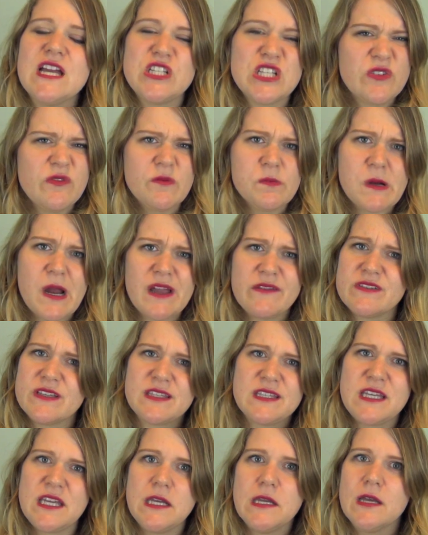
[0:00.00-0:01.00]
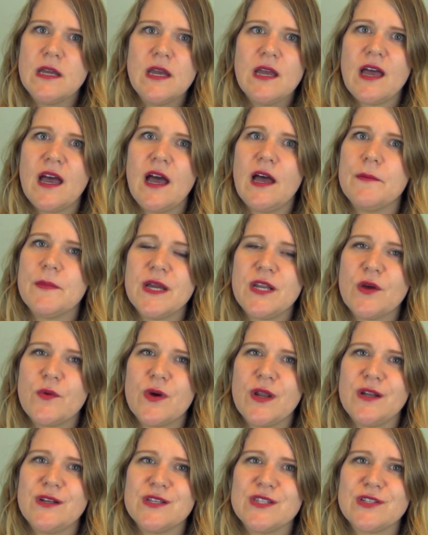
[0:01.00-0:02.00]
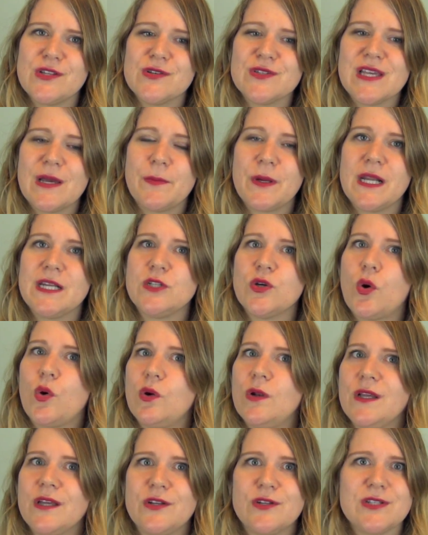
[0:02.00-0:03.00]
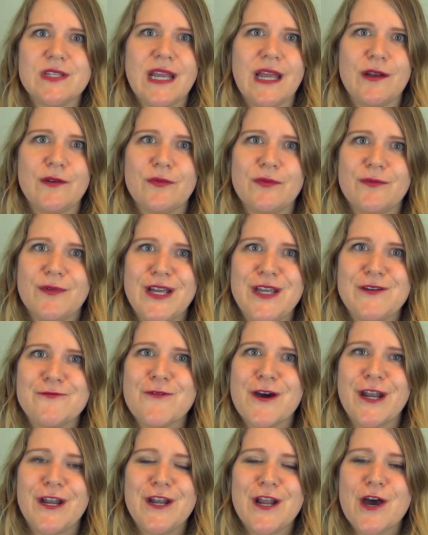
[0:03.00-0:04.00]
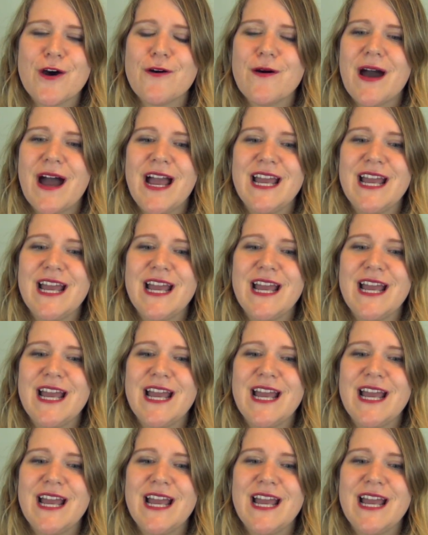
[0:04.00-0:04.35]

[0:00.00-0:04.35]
And just for privacy, um, I don't want to disclose that, but I totally understand why you want to know.